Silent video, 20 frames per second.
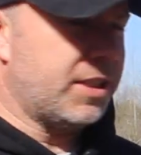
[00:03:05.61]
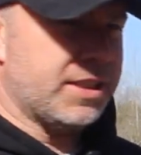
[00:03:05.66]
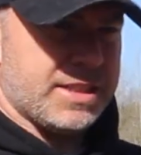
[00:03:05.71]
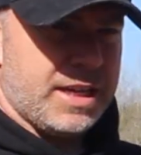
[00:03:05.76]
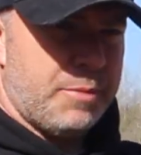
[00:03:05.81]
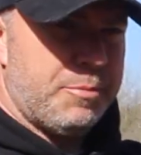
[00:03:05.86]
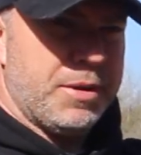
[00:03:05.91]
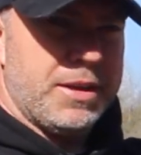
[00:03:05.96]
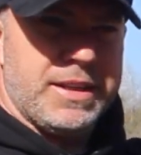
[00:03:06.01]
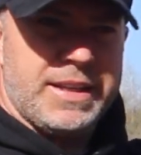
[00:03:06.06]
It's
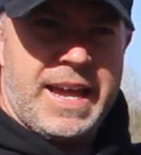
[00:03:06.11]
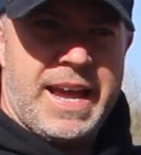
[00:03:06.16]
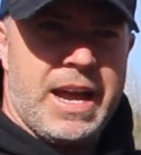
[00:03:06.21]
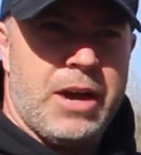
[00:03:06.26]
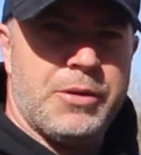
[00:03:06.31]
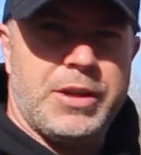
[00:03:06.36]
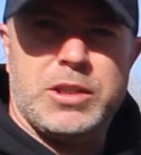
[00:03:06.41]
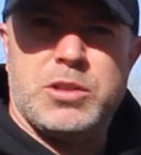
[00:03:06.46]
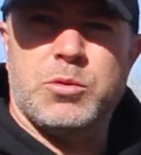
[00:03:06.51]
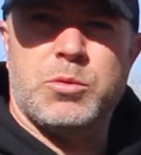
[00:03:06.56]
up and
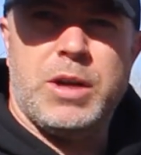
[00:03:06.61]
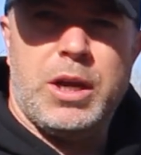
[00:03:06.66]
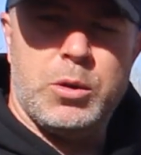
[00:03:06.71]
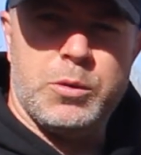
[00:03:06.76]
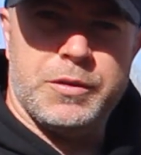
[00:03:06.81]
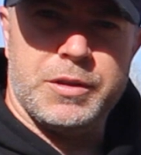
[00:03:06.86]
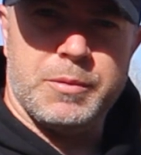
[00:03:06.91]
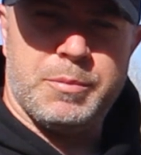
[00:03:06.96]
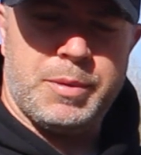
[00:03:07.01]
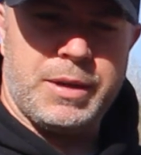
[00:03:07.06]
down, it's all
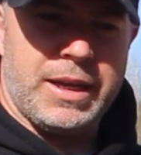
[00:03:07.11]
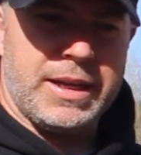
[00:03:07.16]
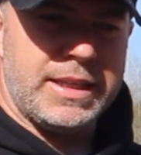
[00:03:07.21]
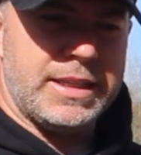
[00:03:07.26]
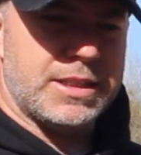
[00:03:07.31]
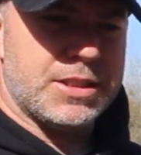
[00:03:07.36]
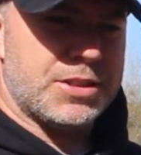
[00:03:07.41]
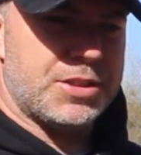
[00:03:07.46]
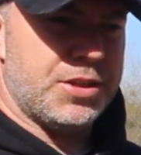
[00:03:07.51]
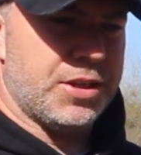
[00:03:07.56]
over the
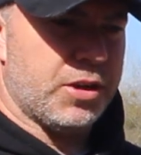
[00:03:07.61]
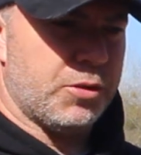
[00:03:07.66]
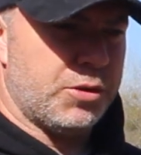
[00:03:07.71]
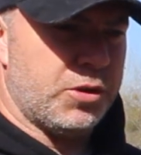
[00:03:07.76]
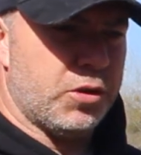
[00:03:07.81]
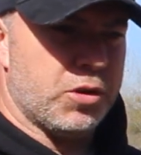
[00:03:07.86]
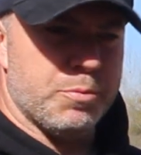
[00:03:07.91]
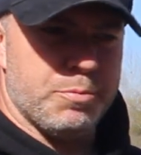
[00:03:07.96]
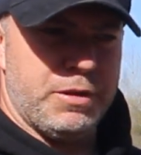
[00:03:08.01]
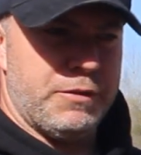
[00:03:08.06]
place. You know,
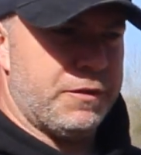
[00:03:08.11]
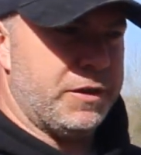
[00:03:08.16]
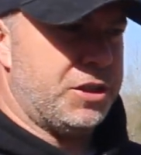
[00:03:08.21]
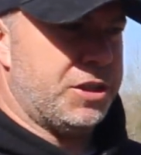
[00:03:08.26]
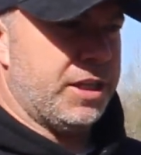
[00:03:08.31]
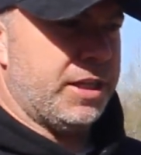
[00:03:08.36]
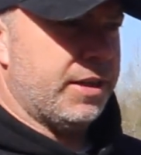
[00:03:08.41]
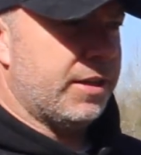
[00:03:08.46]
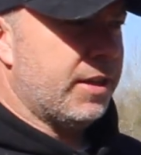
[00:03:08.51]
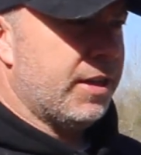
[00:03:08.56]
you can be
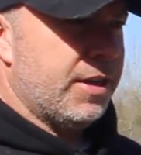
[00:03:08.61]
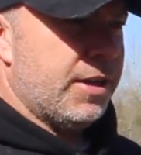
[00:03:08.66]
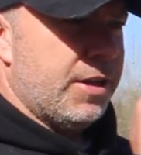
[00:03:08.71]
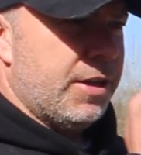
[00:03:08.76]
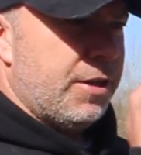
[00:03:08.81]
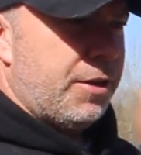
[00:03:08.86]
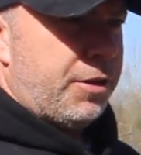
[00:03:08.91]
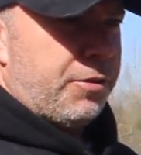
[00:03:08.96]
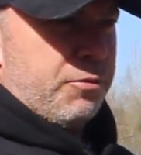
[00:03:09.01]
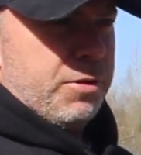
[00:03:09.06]
fishing
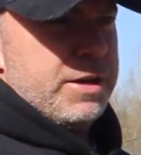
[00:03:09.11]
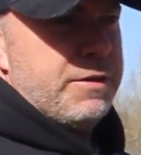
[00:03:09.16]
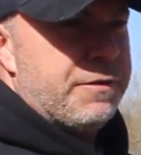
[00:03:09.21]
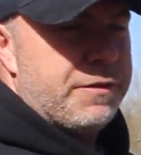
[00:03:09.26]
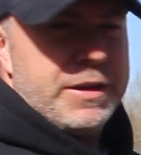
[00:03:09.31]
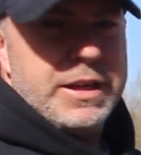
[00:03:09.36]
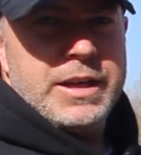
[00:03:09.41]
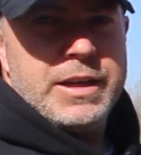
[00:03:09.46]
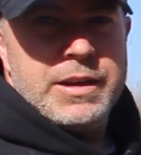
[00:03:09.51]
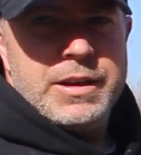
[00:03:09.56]
3
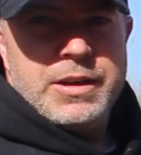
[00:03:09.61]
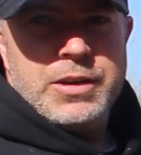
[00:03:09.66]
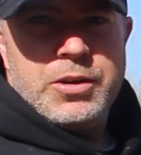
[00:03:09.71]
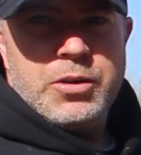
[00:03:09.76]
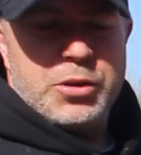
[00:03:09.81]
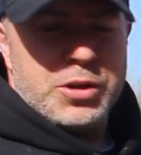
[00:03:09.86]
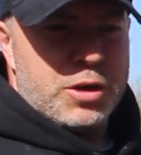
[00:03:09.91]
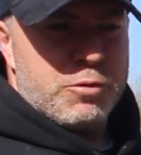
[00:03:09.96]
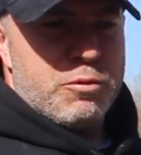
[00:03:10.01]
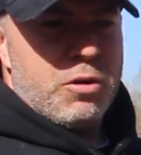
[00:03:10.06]
feet
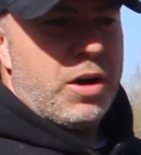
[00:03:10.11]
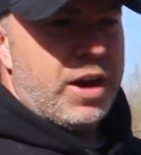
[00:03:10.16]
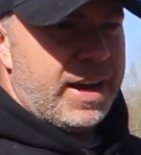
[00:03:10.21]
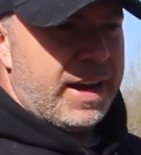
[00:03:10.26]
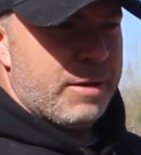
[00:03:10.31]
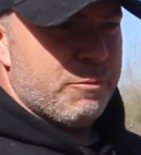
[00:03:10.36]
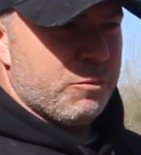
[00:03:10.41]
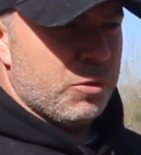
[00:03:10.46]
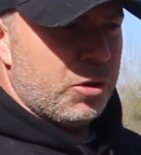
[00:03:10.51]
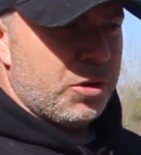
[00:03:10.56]
on your right
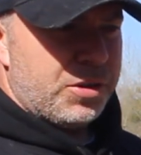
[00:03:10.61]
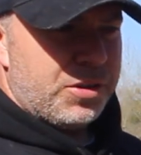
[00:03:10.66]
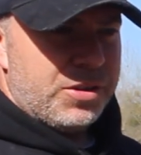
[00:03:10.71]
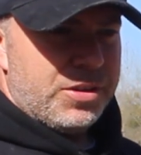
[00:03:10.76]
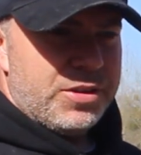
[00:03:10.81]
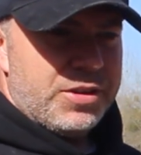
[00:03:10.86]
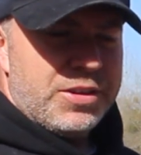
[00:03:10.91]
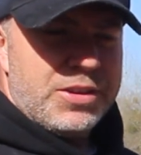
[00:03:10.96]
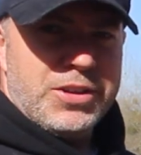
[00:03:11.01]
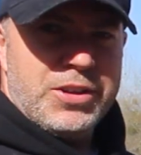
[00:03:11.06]
hand rod,
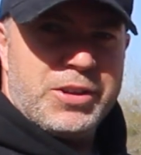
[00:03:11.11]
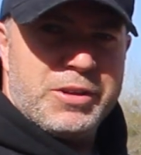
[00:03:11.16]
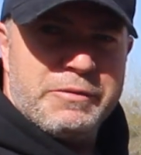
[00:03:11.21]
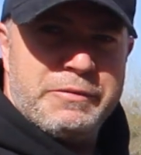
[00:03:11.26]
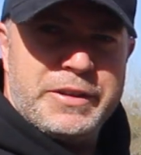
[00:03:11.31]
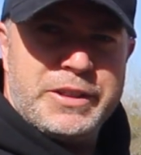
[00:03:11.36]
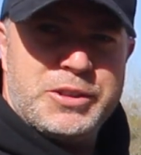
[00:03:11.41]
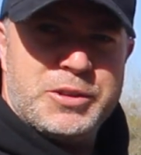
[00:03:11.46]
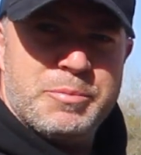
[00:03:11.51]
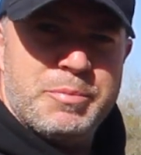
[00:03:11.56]
you can
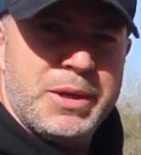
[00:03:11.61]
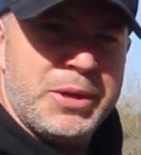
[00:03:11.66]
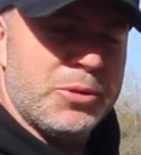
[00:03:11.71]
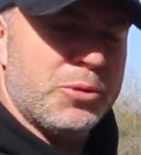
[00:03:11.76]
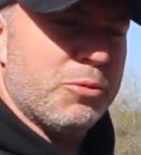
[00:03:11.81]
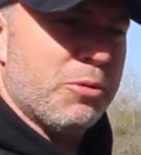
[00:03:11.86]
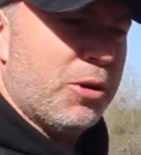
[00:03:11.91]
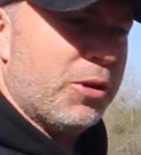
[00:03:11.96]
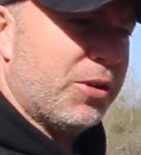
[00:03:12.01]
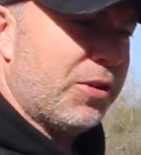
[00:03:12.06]
fish your
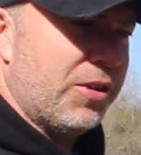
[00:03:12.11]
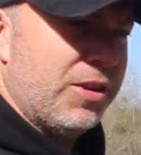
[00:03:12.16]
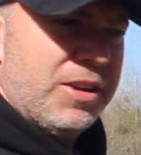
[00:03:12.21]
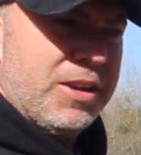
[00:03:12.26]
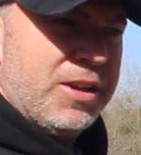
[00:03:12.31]
middle rod